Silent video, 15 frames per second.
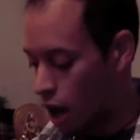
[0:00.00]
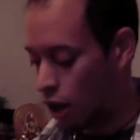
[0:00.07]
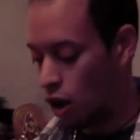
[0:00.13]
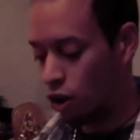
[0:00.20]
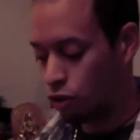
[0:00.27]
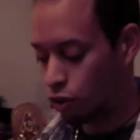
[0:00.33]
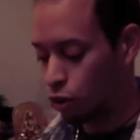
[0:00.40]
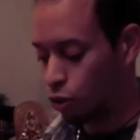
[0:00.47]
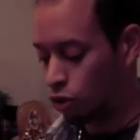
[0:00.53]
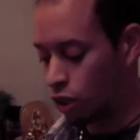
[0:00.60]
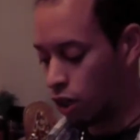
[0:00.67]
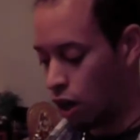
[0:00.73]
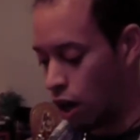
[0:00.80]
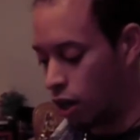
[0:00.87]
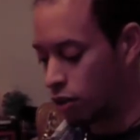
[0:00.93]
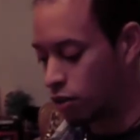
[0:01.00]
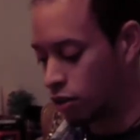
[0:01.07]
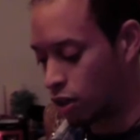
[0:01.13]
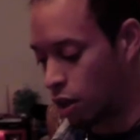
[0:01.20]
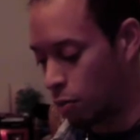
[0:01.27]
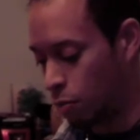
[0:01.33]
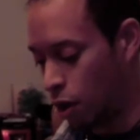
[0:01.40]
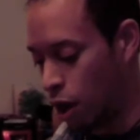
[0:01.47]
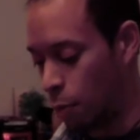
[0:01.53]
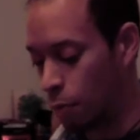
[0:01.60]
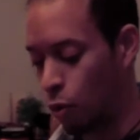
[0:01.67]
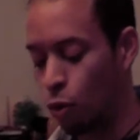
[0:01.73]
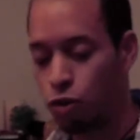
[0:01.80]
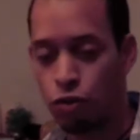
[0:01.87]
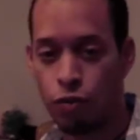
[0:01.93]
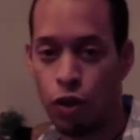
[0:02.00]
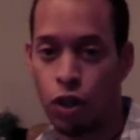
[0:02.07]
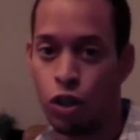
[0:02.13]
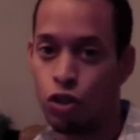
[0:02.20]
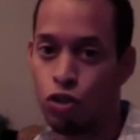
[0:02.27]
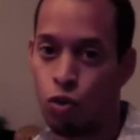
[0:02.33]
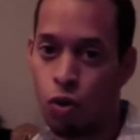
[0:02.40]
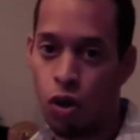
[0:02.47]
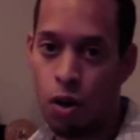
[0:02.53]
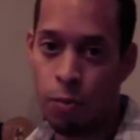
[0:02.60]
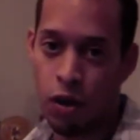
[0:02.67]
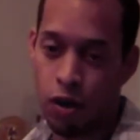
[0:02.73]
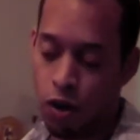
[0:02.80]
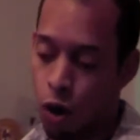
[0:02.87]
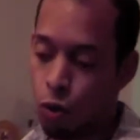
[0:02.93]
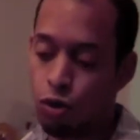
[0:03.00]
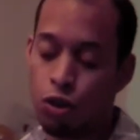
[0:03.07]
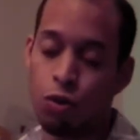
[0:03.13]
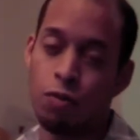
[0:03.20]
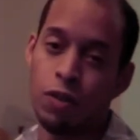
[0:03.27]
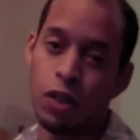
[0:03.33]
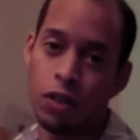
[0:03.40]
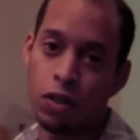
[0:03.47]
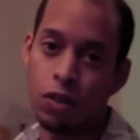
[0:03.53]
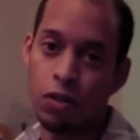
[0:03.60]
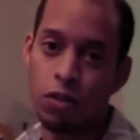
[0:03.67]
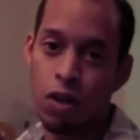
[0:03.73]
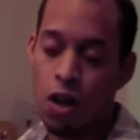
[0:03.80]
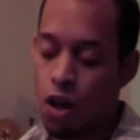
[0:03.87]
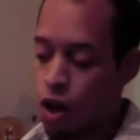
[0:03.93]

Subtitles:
I also used it on some bolts for a control arm on an O2 vehicle.